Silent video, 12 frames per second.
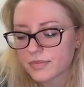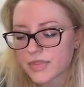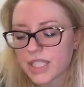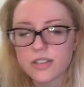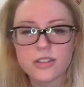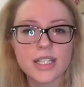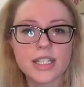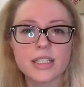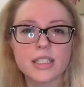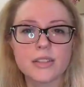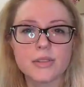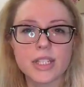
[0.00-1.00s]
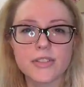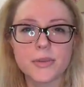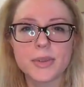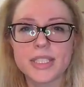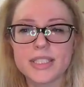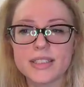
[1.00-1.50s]
I do that kind of, like, with
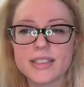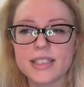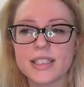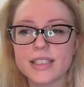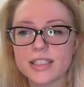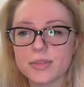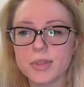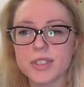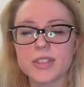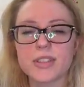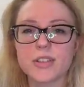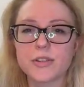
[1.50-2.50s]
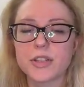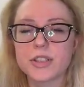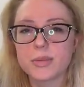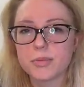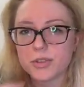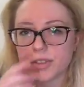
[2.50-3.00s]
everybody's, like, experiences across
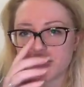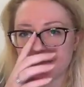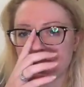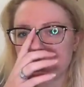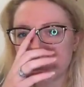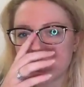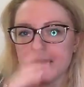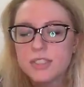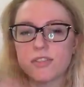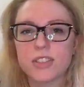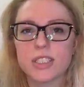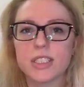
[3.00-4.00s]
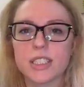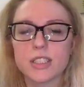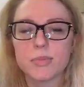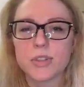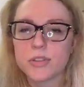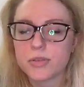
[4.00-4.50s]
the board, but specifically, like,
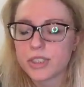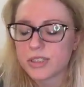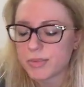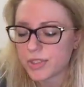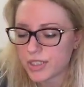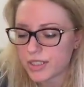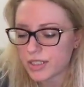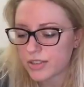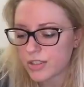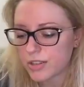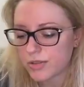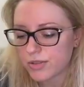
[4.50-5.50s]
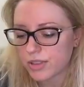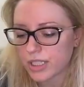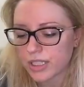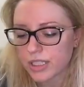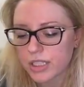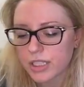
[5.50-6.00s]
spiritual experiences too. So,
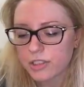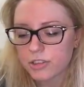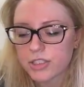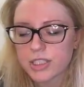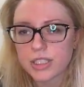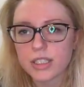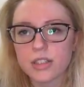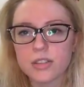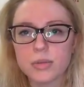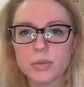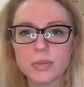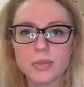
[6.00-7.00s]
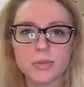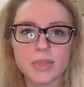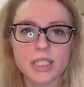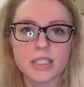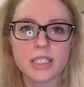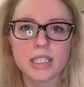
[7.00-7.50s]
like, just seeing other people
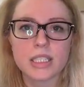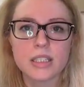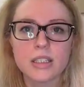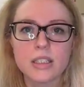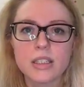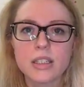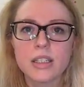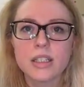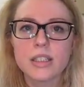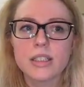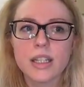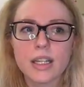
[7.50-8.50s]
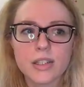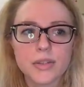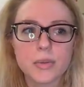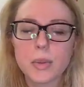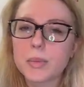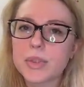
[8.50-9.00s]
being like, yeah, I
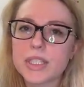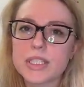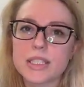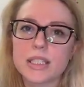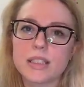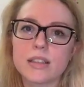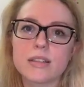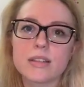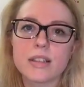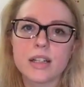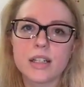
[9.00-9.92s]
remember these things.